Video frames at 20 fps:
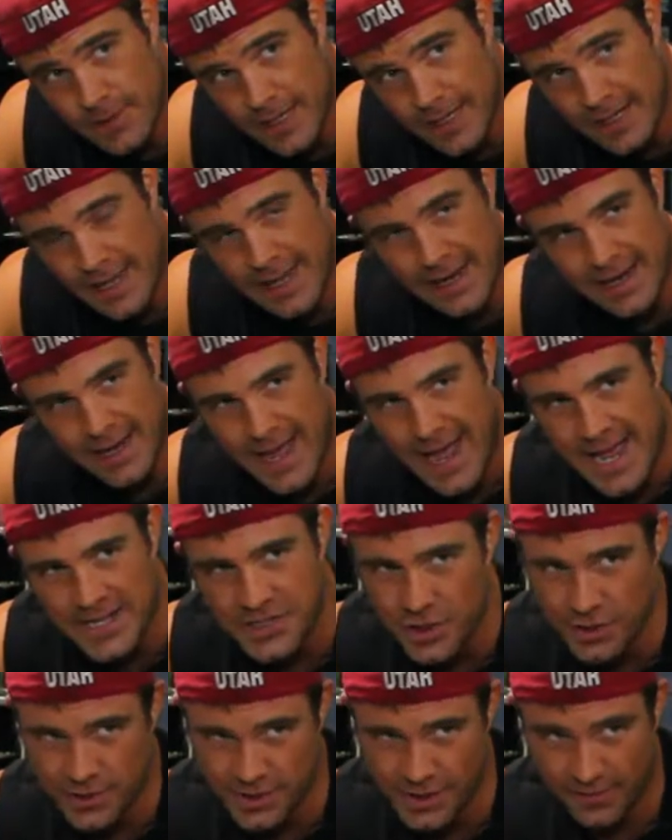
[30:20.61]
and
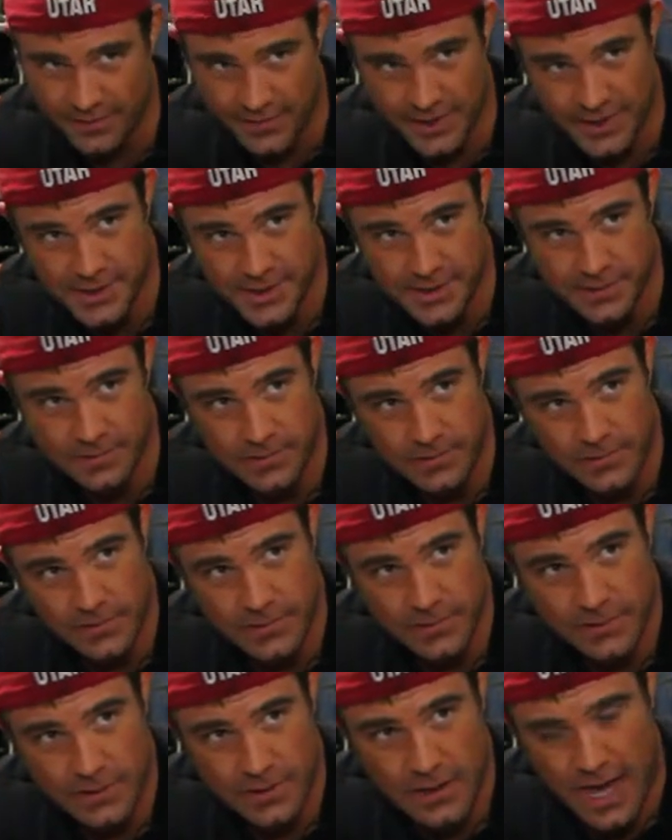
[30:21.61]
ask yourself this,
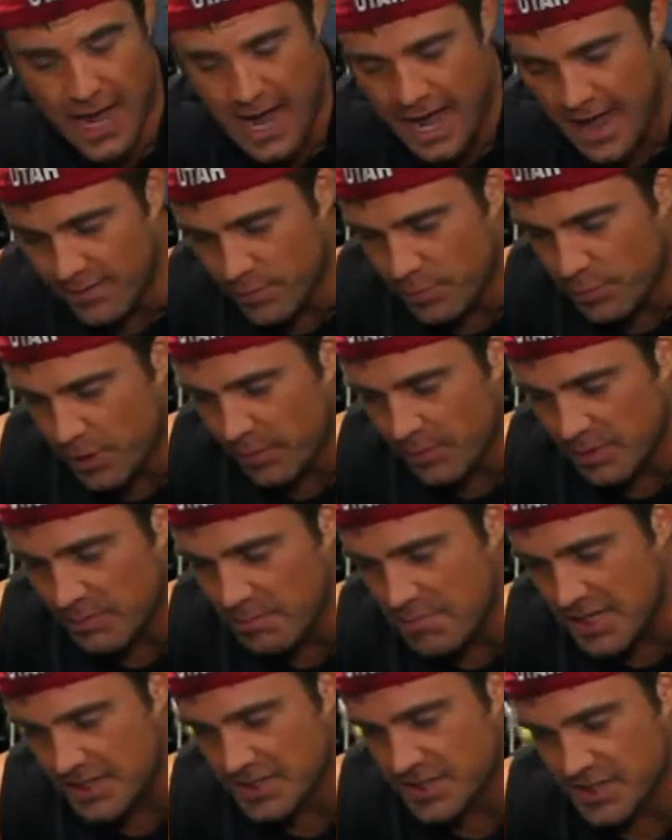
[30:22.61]
I haven't probably
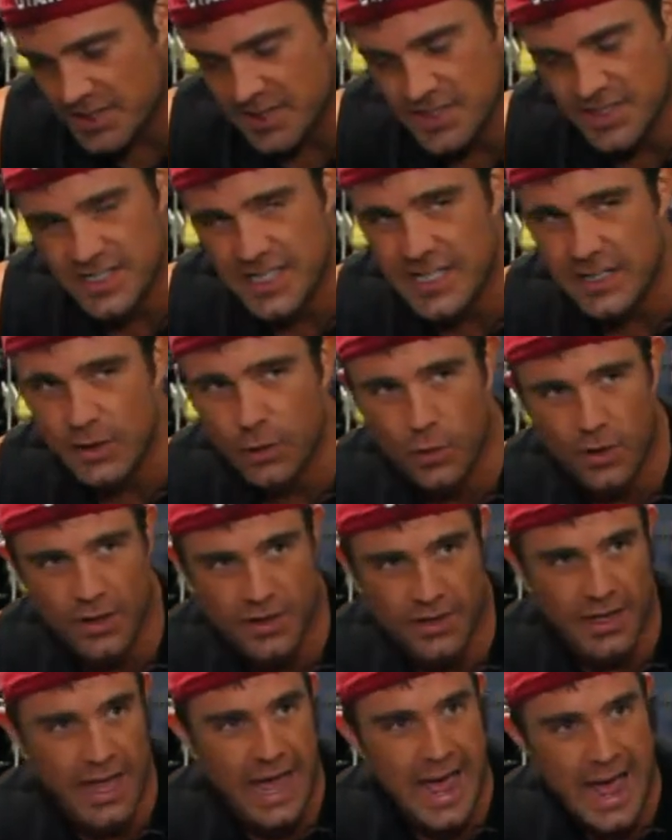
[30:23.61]
missed a single one
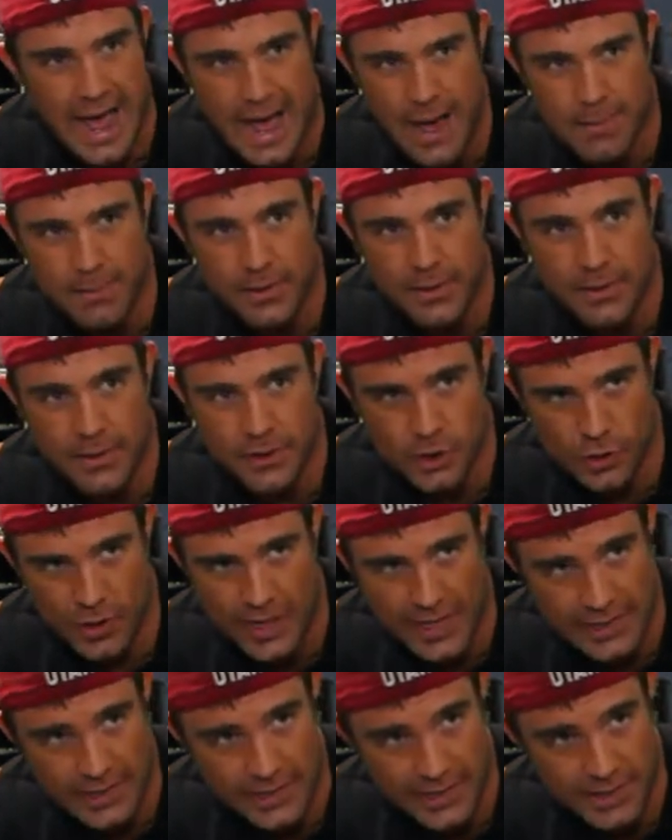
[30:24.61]
of the ab
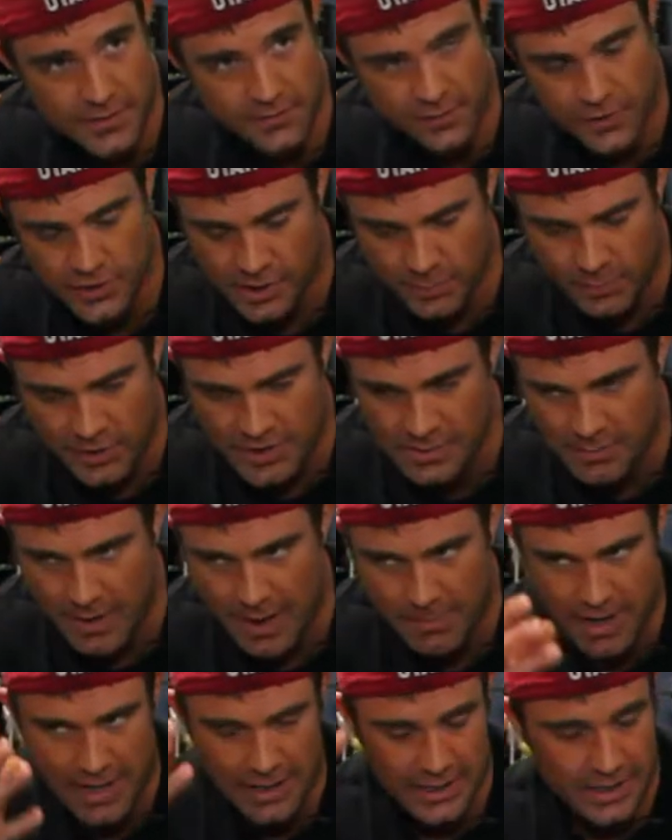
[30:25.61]
trainings. For some reason,
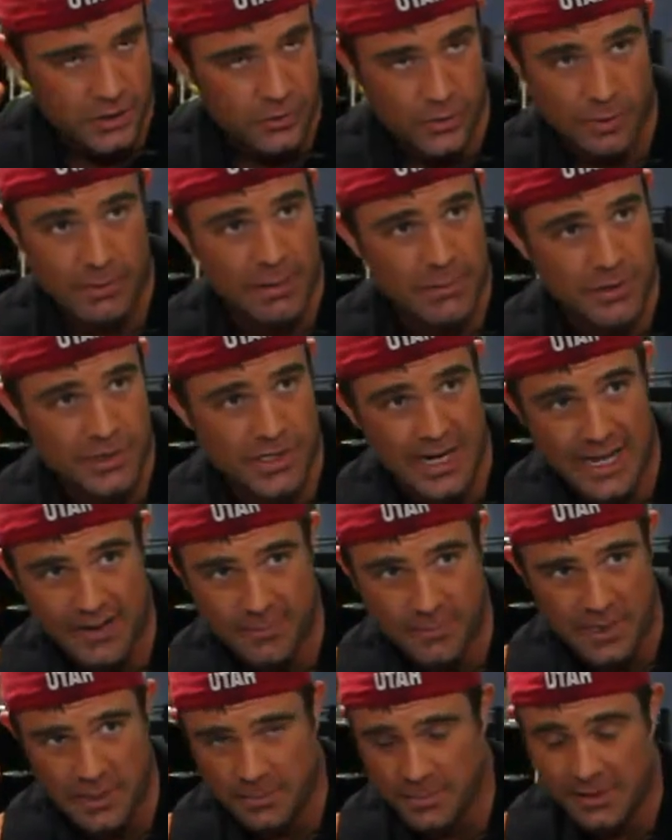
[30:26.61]
my body just remembers that I
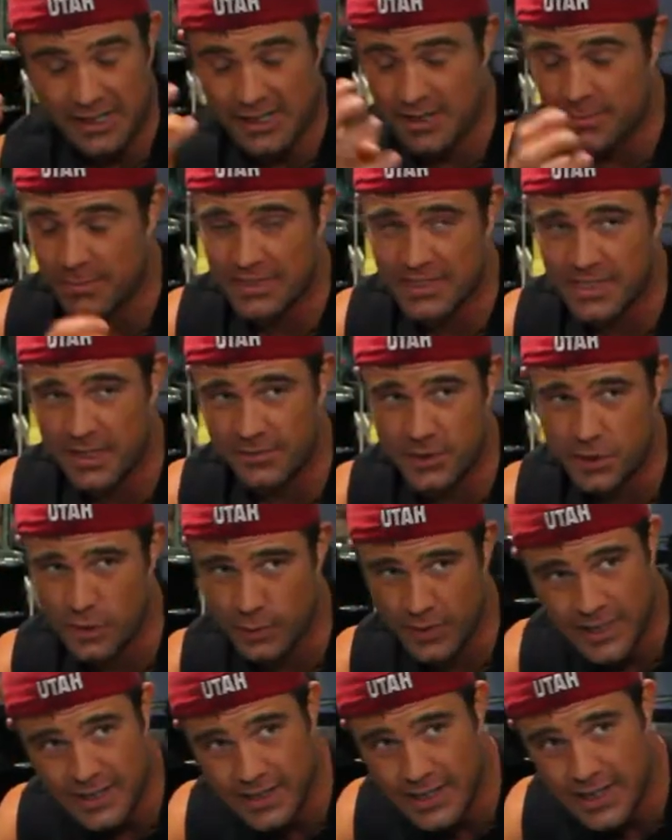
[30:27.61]
haven't manipulated myself to
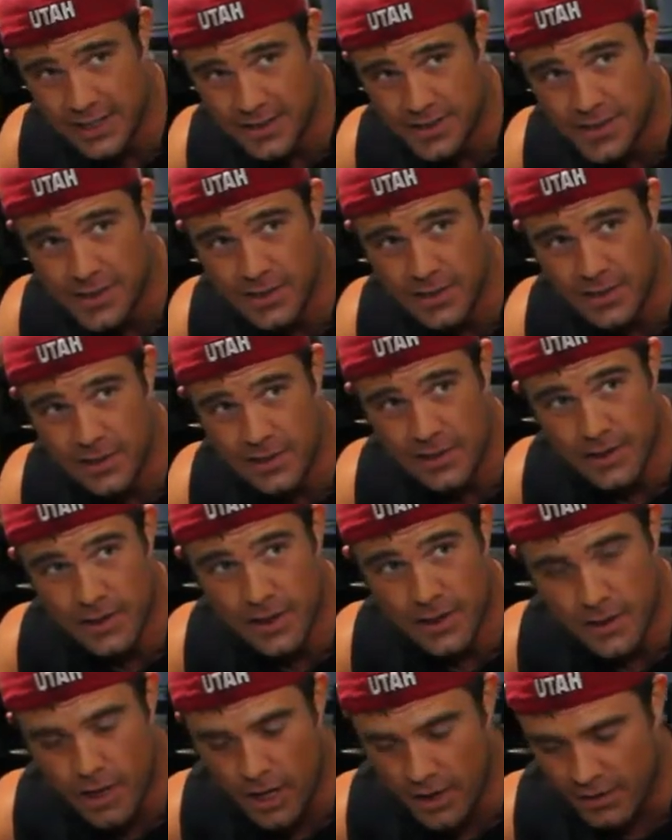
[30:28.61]
do anything else
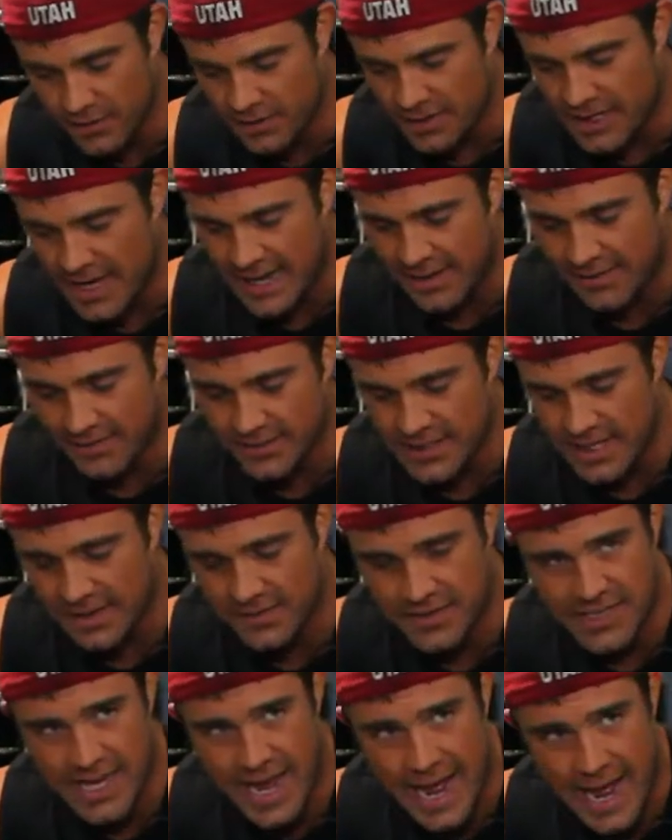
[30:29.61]
other than
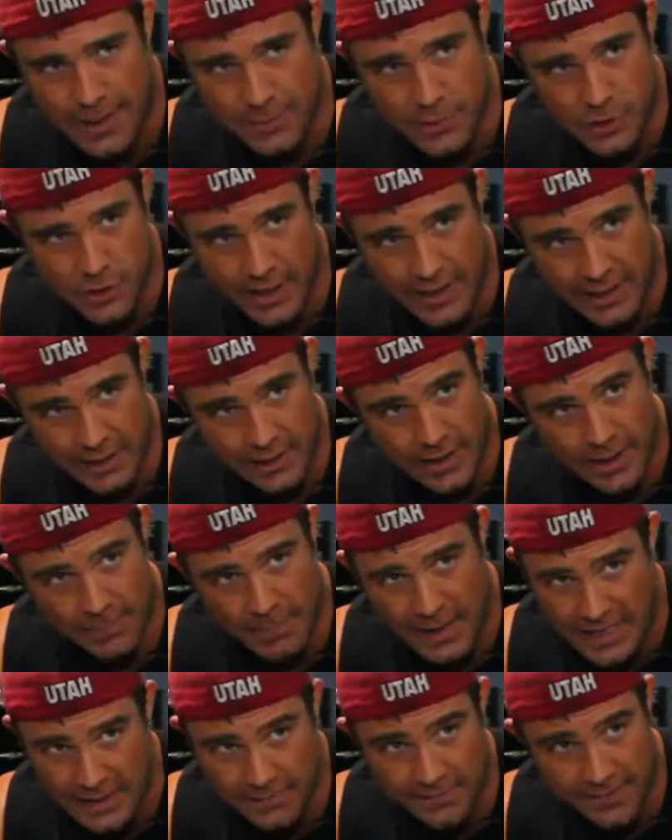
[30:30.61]
David's ab training. I
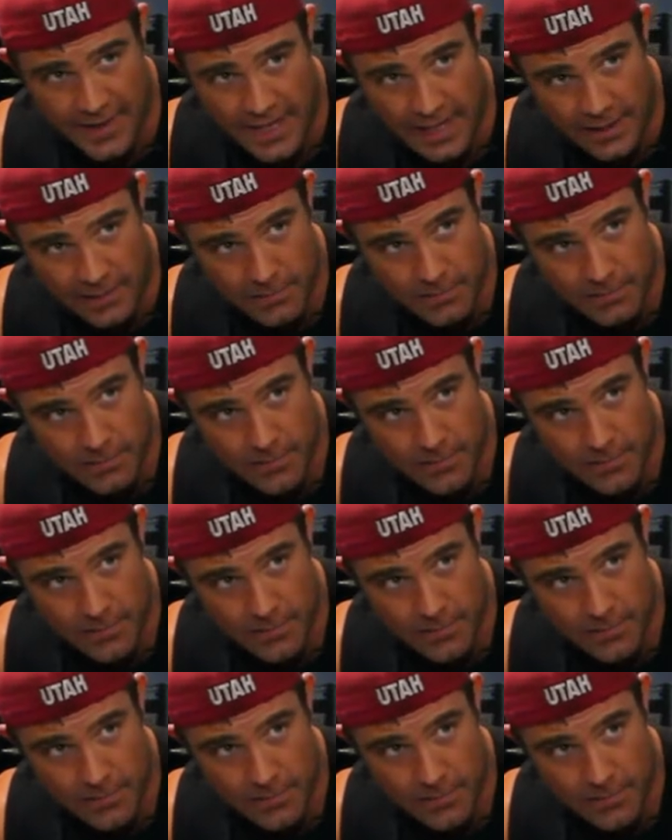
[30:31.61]
paid him for that.